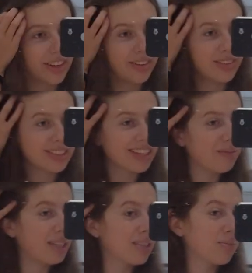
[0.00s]
know. It's gonna
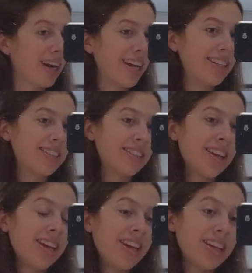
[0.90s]
be a surprise
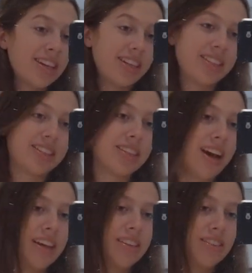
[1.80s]
because
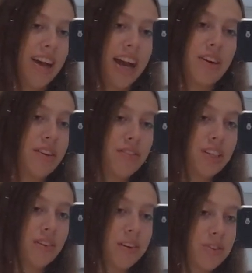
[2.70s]
I don't even
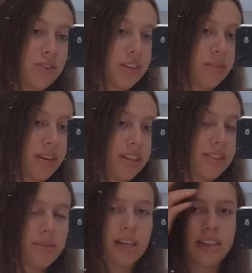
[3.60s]
know how short I want it,
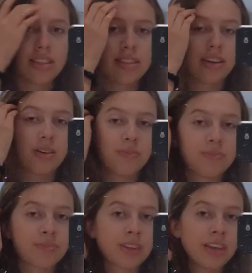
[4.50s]
to be honest. So
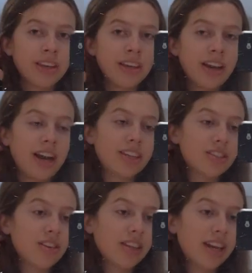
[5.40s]
I
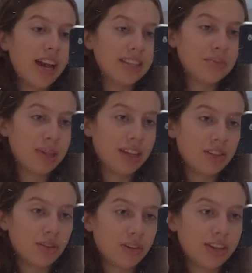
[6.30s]
just know that it hasn't been
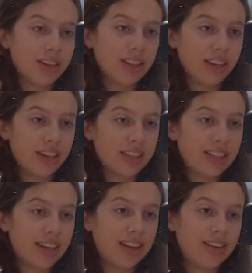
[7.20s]
that short in like
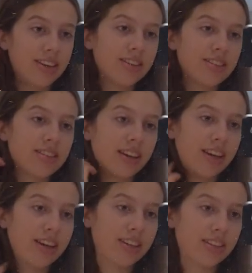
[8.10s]
10 years
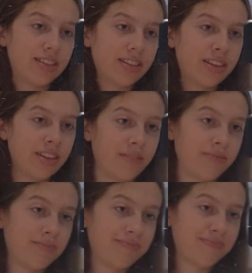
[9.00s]
and
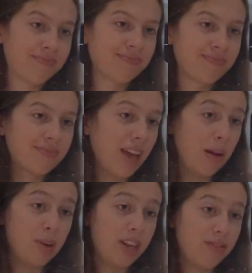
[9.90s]

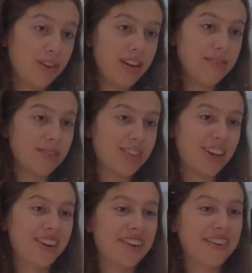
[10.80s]
I'm ready for it.
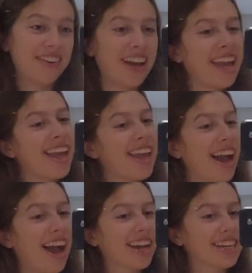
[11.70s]
So
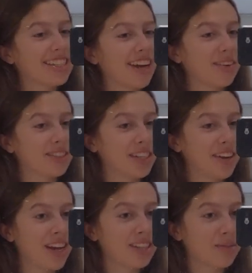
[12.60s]
I guess I will see you
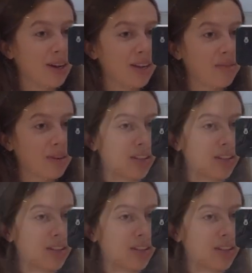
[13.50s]
guys when we're